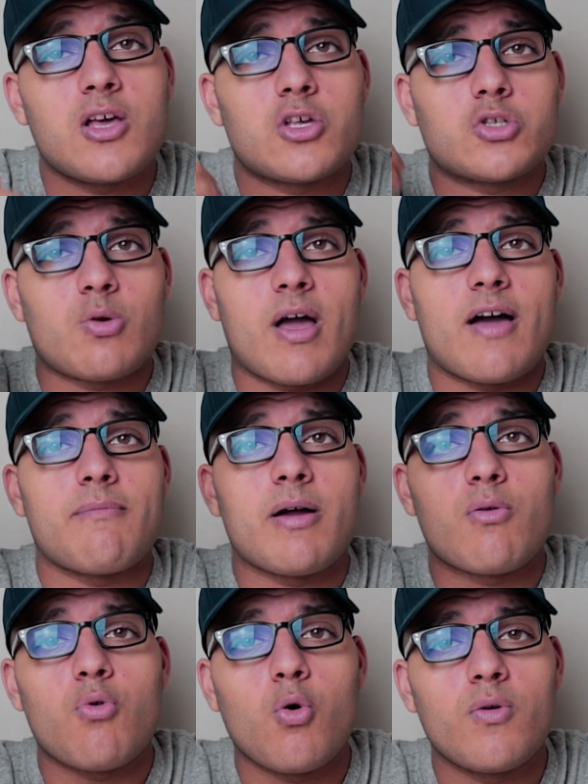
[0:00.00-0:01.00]
So I have
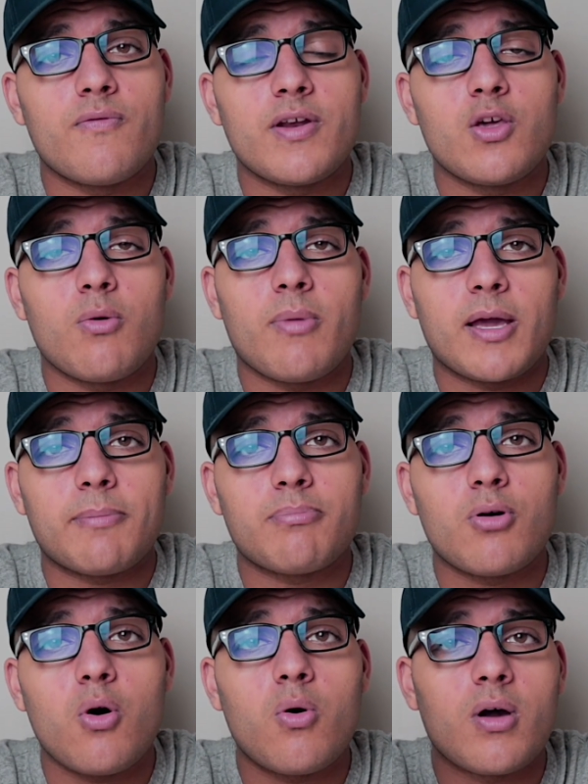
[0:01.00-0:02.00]
my Rode Video Mic
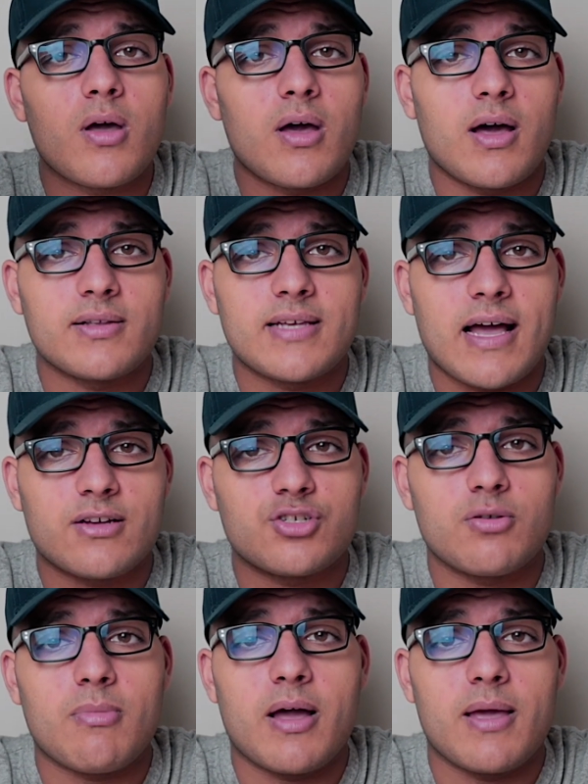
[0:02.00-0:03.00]
Pro
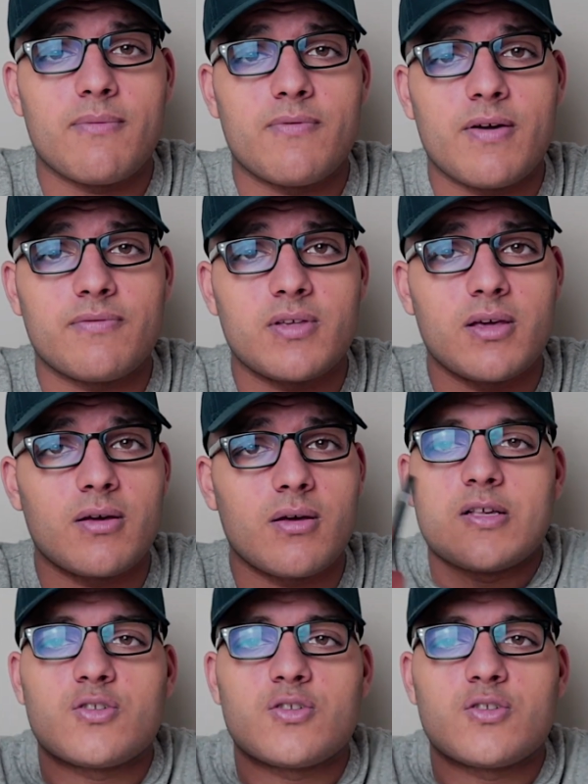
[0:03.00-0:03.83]
attached to my M50.